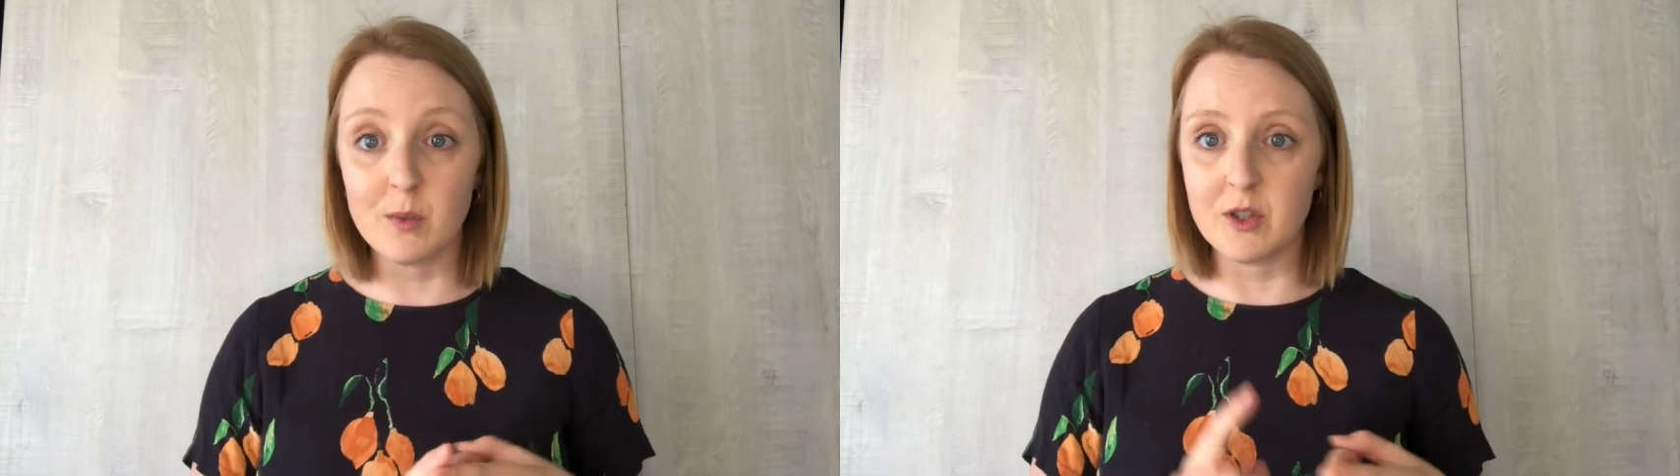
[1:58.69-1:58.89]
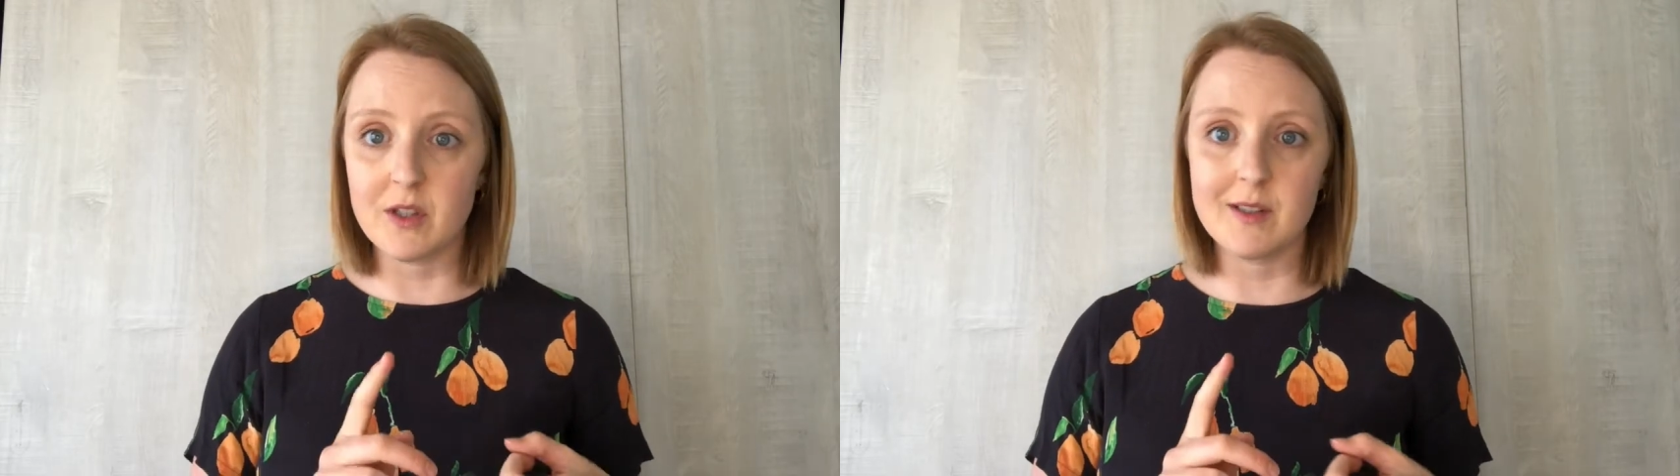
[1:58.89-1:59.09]

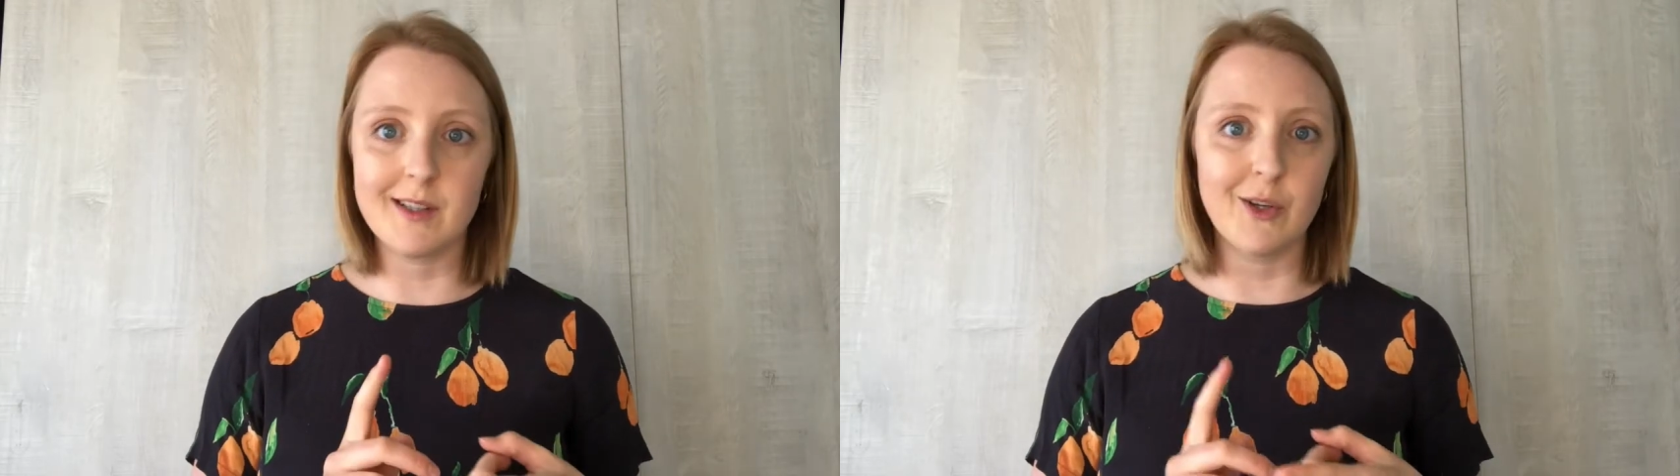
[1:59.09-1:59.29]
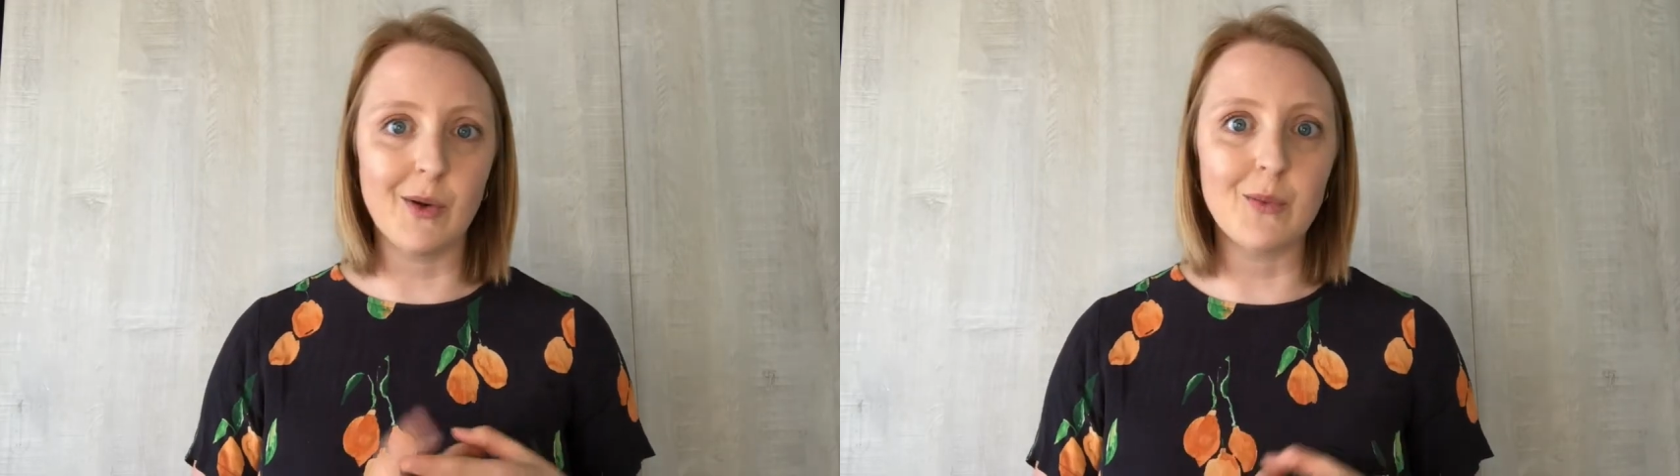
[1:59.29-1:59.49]
which is,
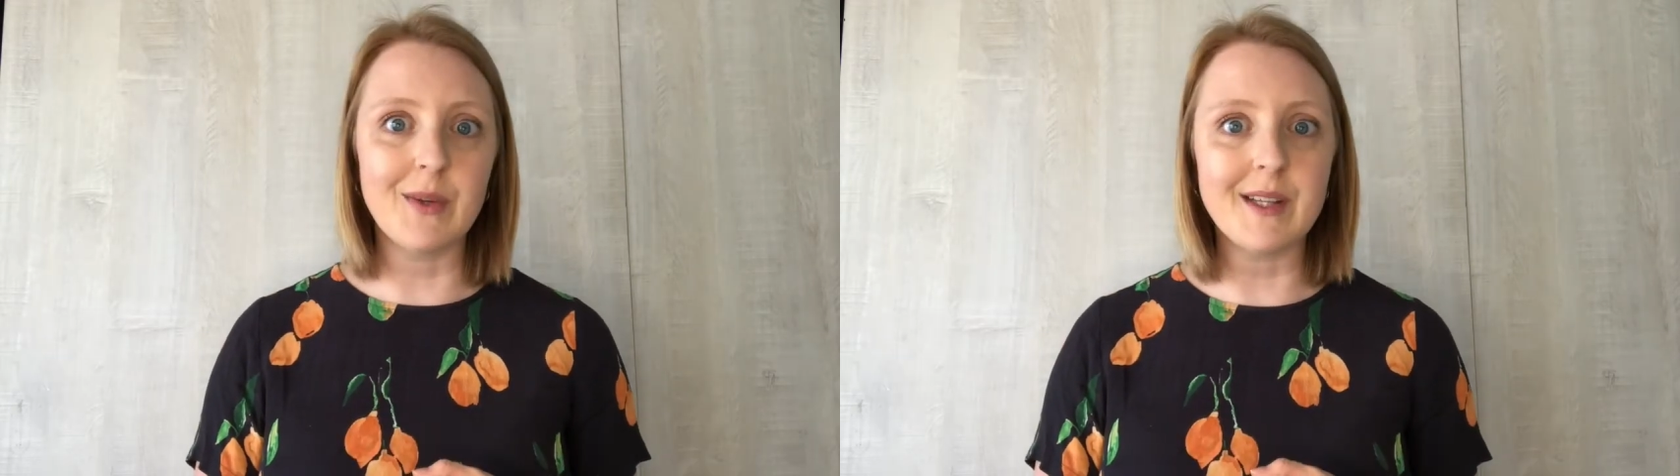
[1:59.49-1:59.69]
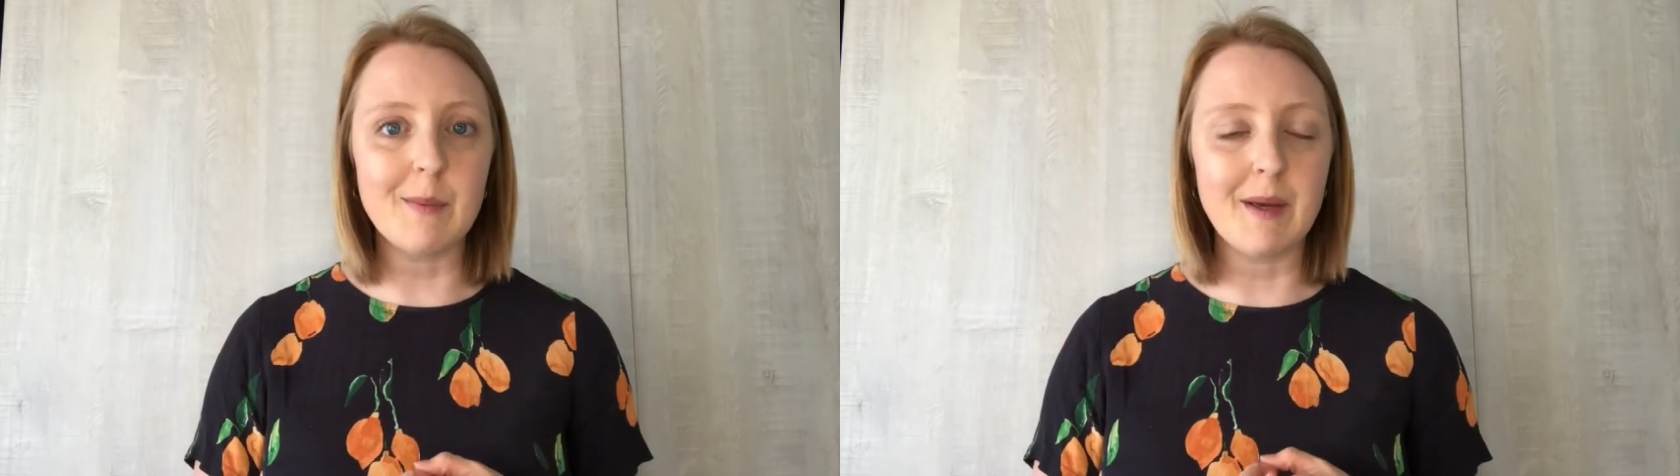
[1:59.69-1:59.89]
a
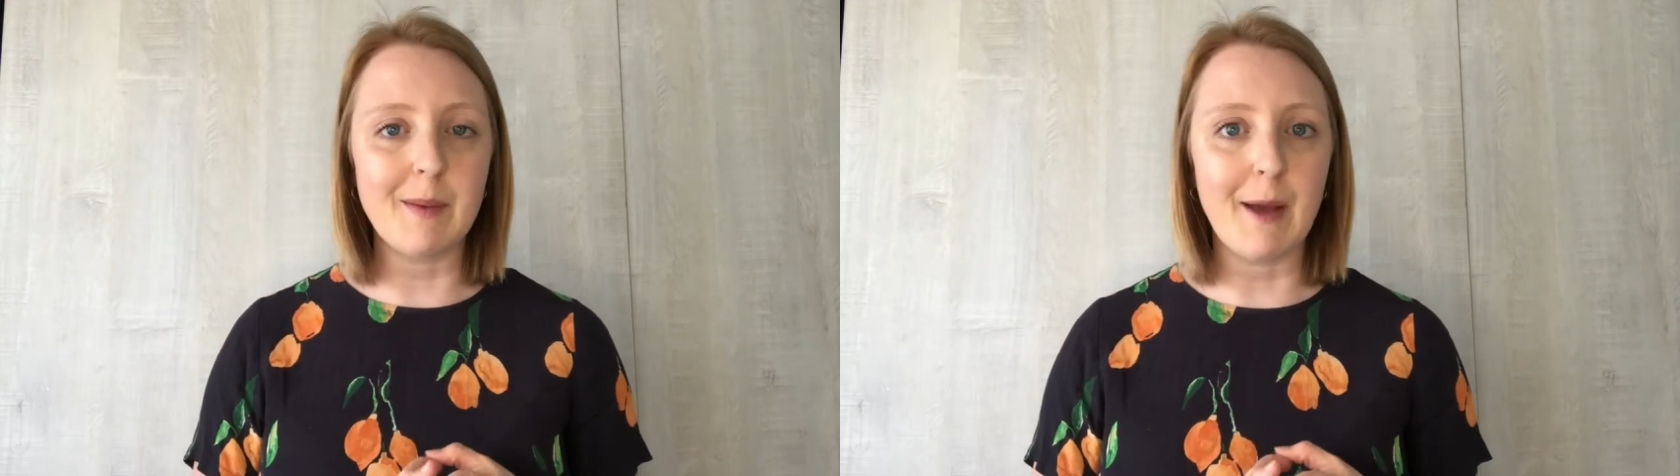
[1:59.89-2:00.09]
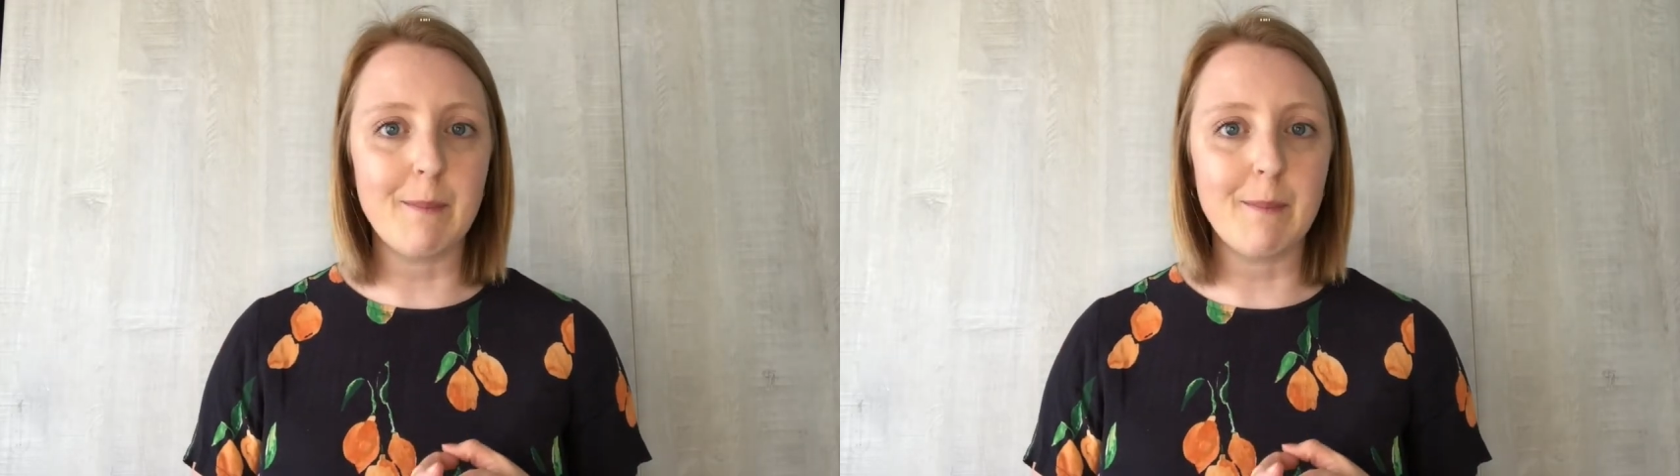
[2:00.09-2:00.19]
really big